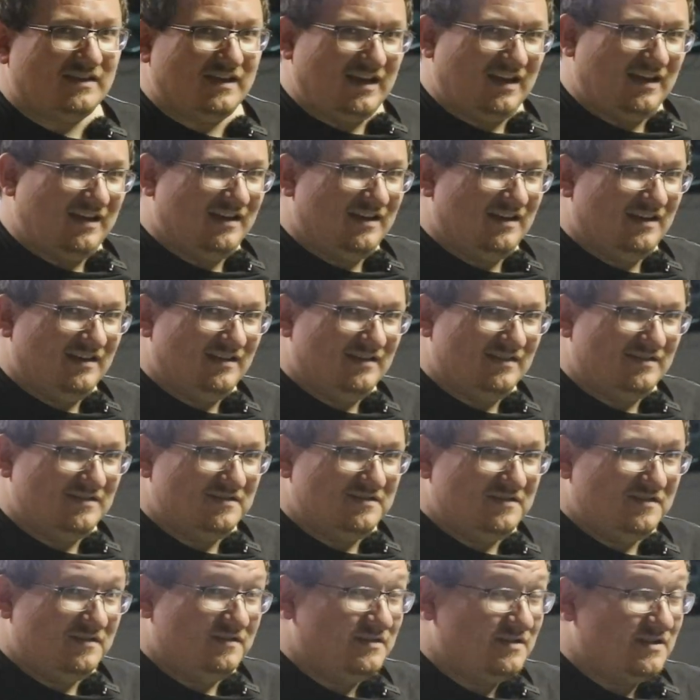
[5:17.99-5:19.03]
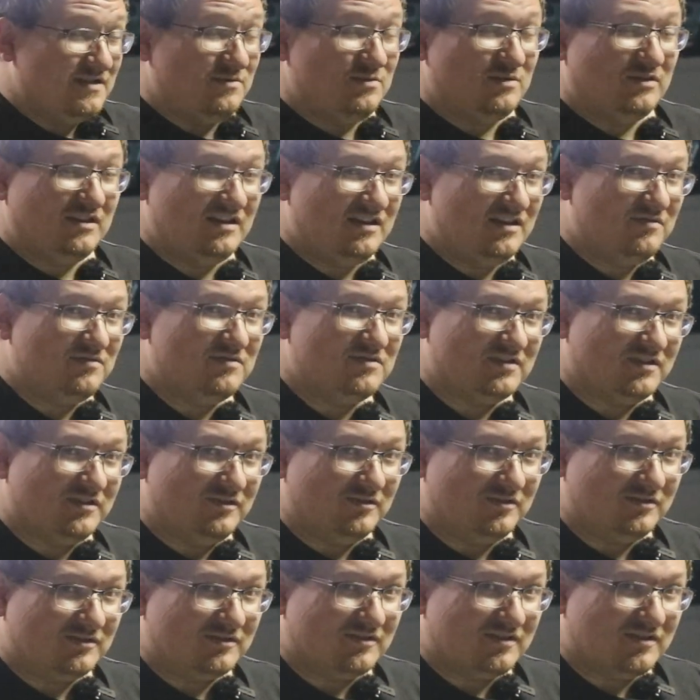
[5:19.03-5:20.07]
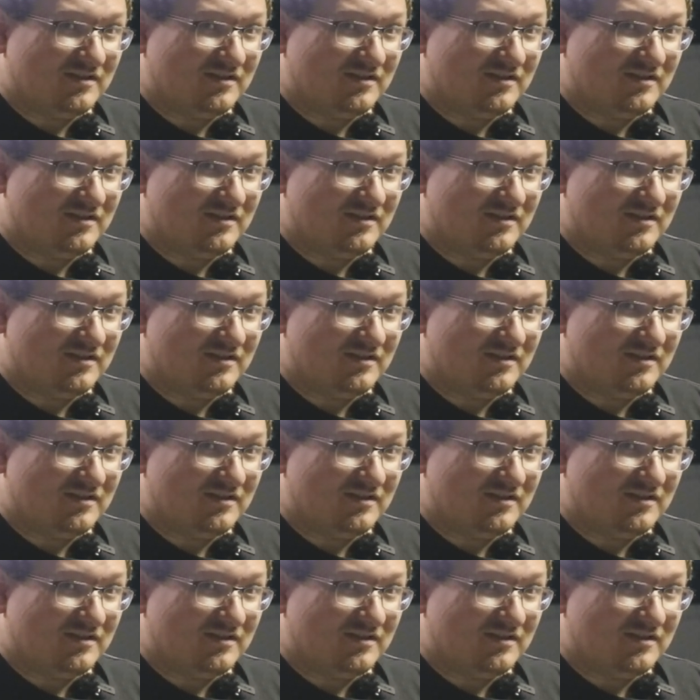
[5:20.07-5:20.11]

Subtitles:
and see what the end result looks